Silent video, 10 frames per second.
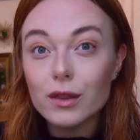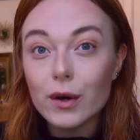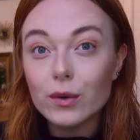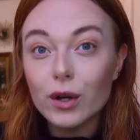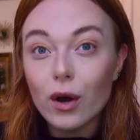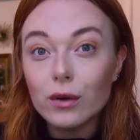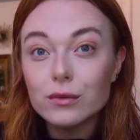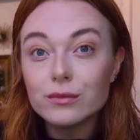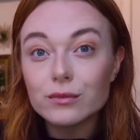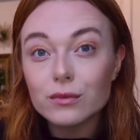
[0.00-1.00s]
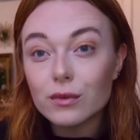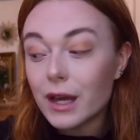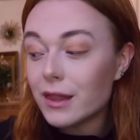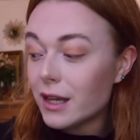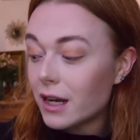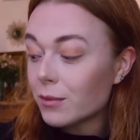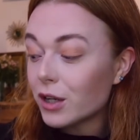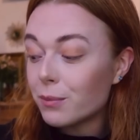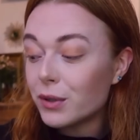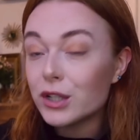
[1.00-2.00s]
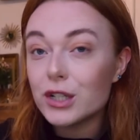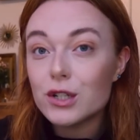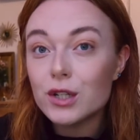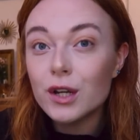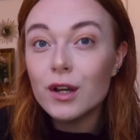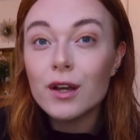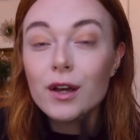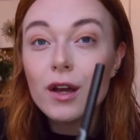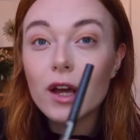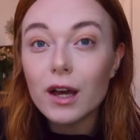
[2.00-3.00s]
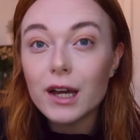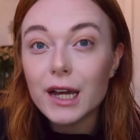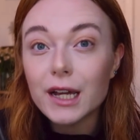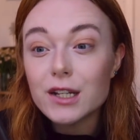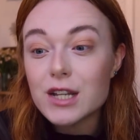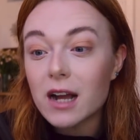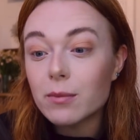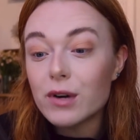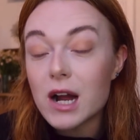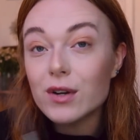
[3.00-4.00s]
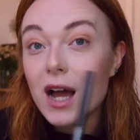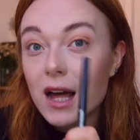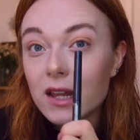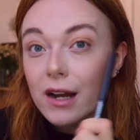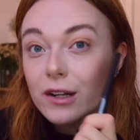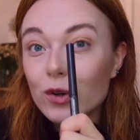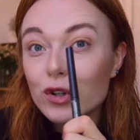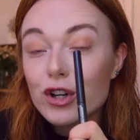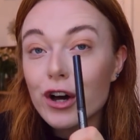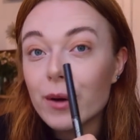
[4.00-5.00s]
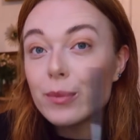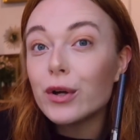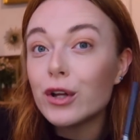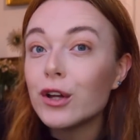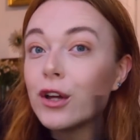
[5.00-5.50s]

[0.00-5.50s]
There we go. And then I'm gonna put a dark brown eyeliner on top.